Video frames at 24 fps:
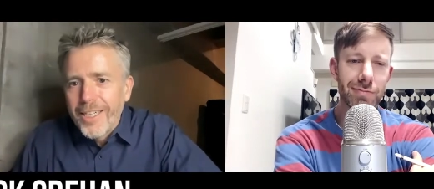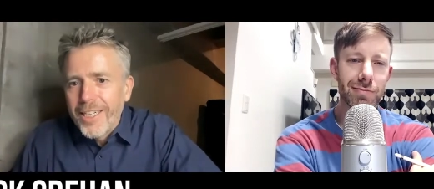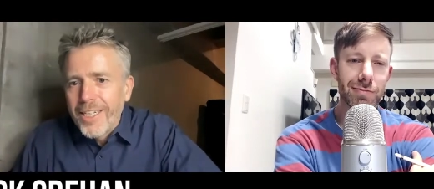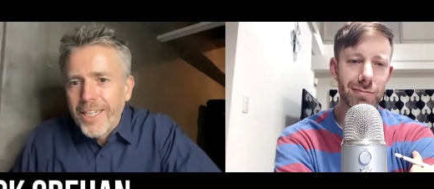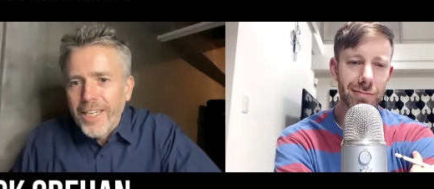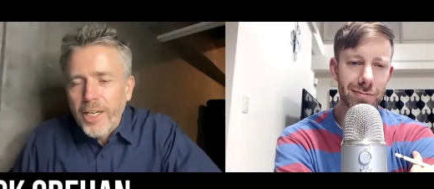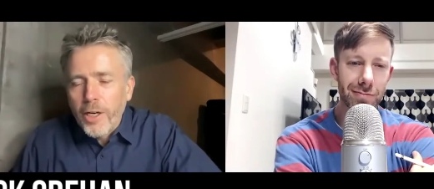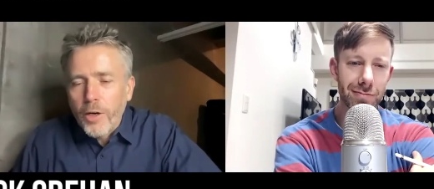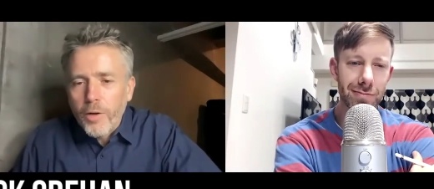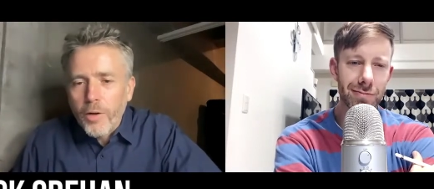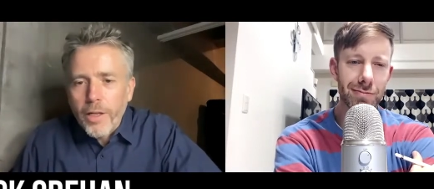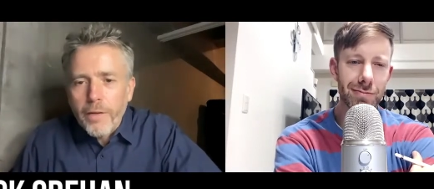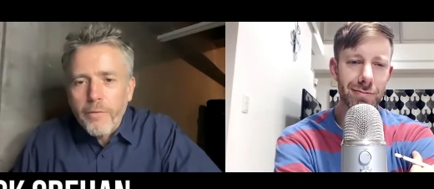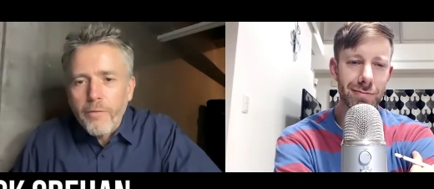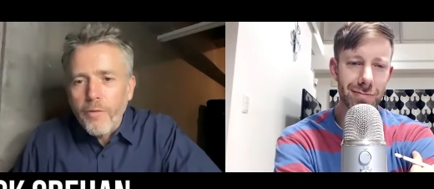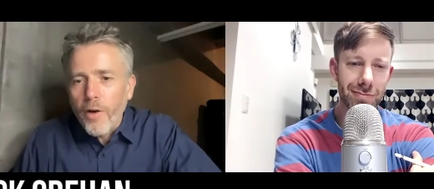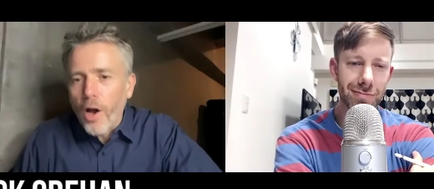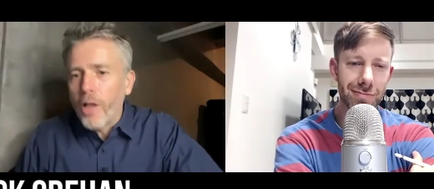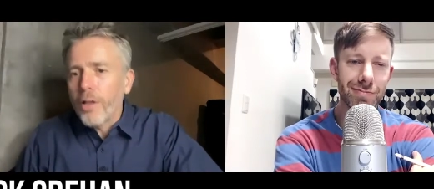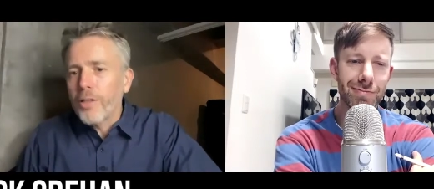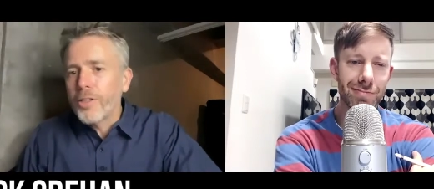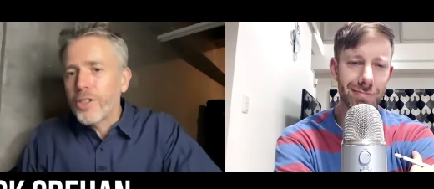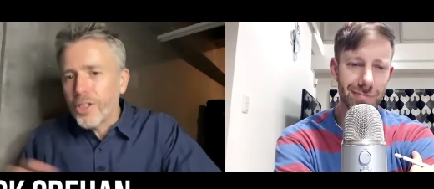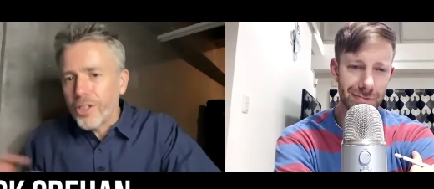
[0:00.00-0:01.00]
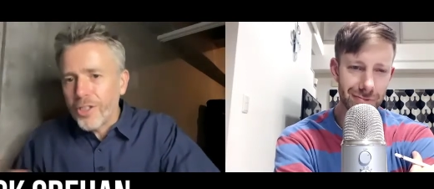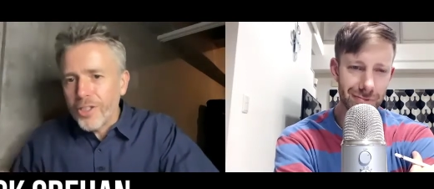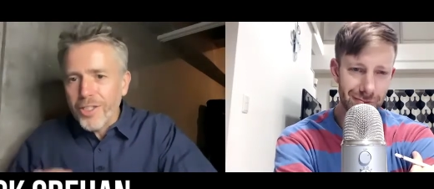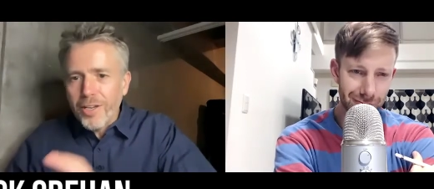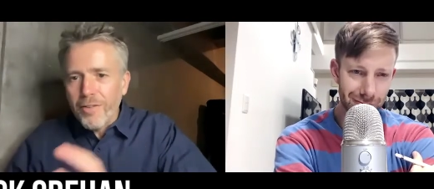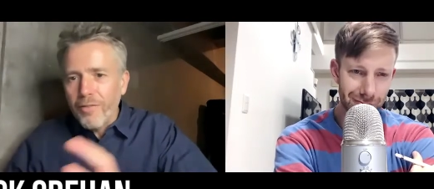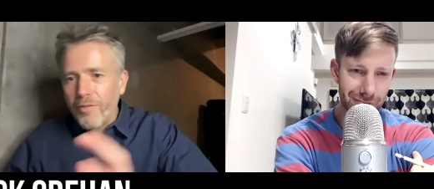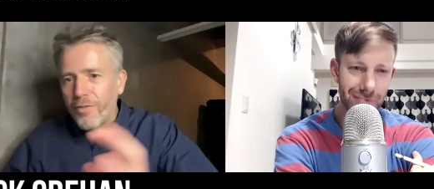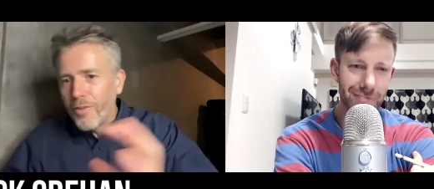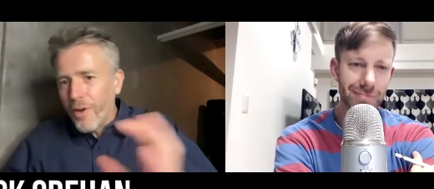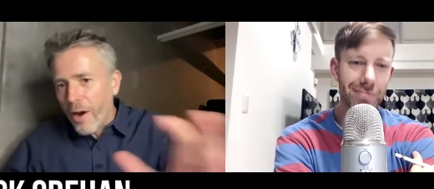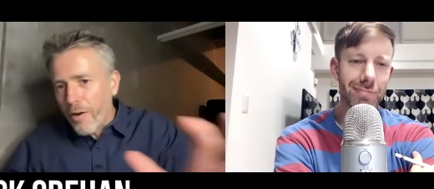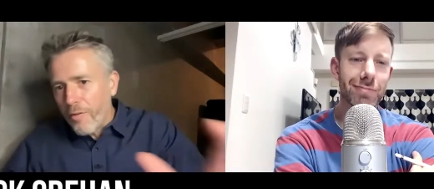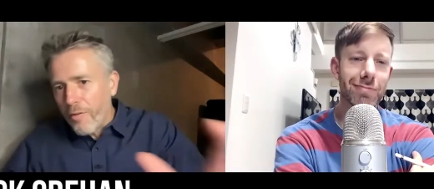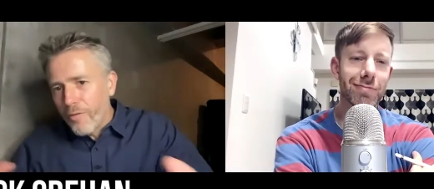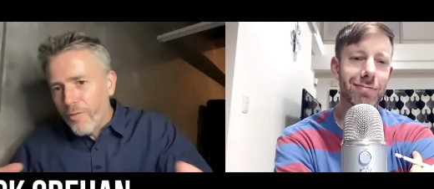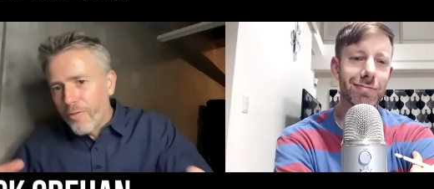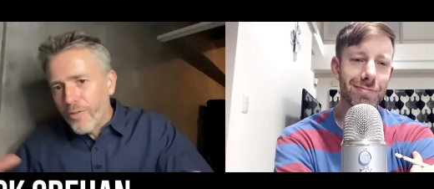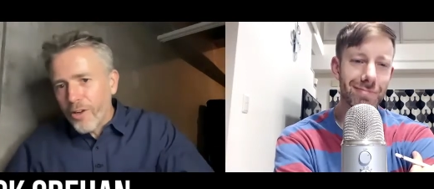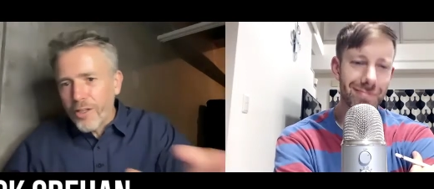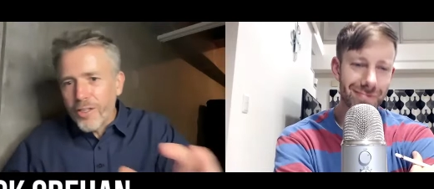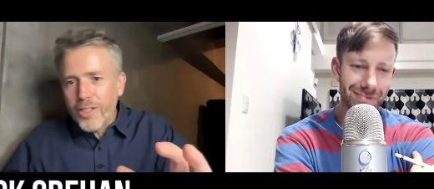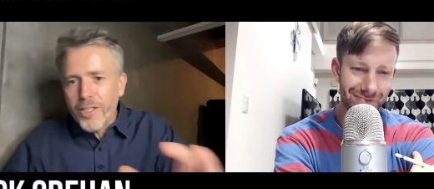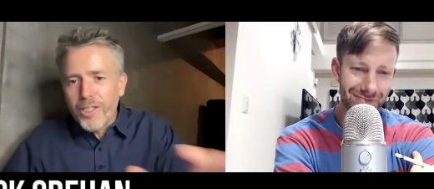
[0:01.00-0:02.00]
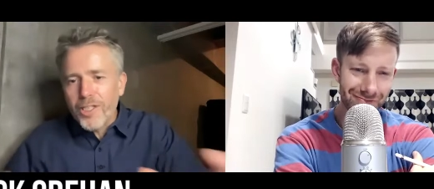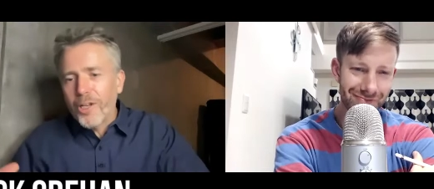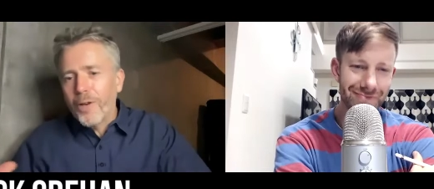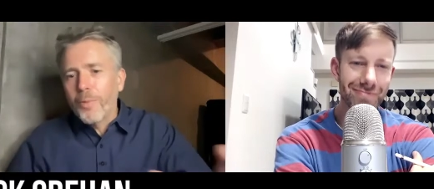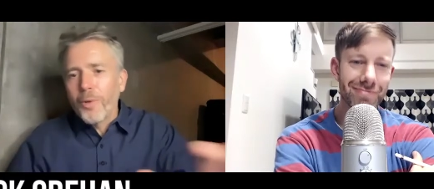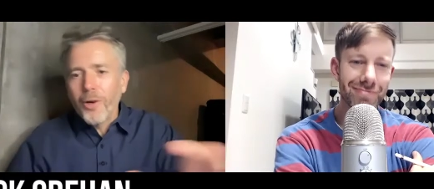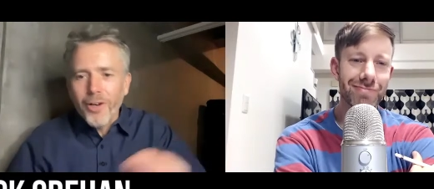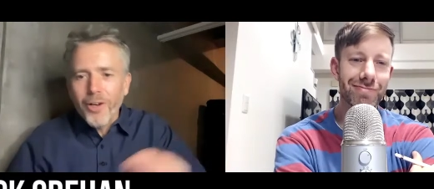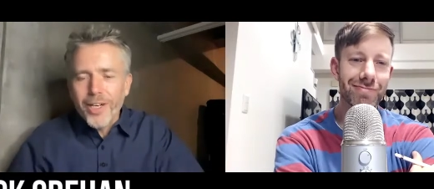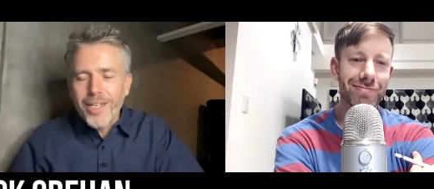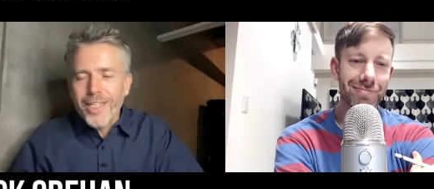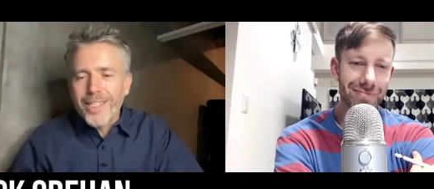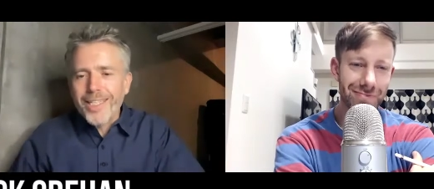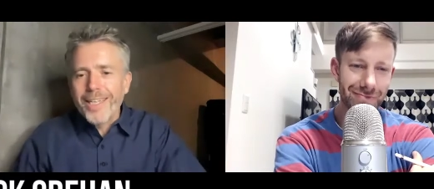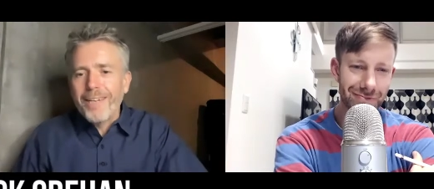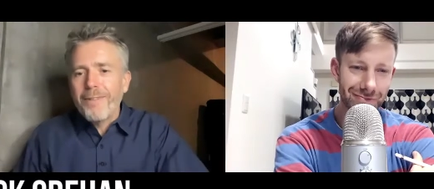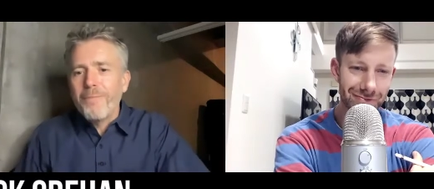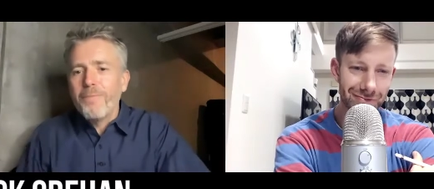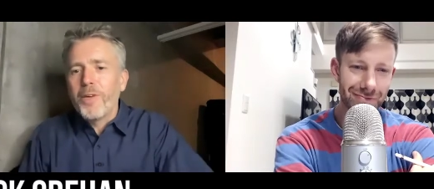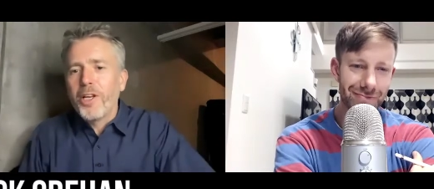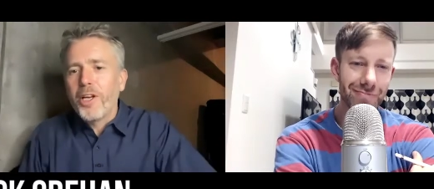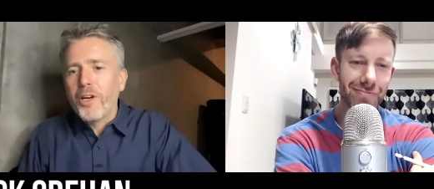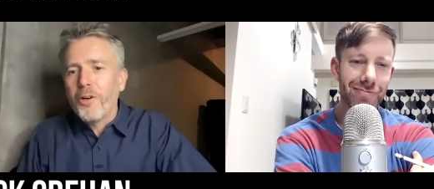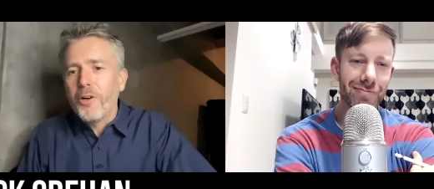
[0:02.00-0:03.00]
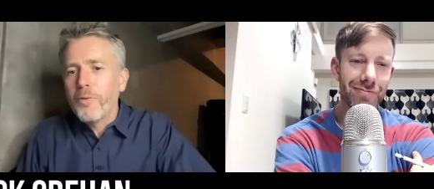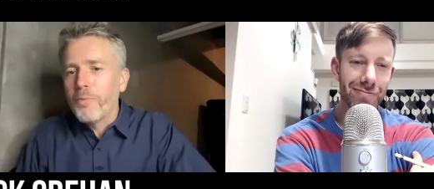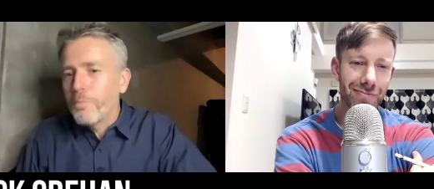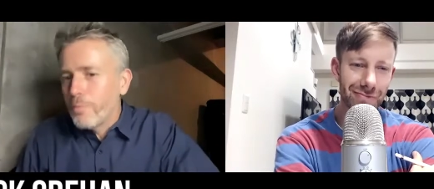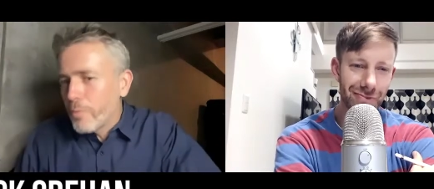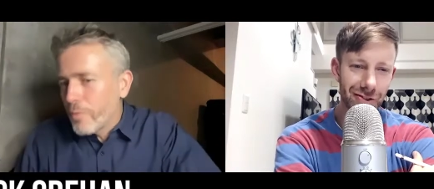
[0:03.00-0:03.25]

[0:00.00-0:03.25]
Speaker 1: you know, the vultures of consumerism, you know,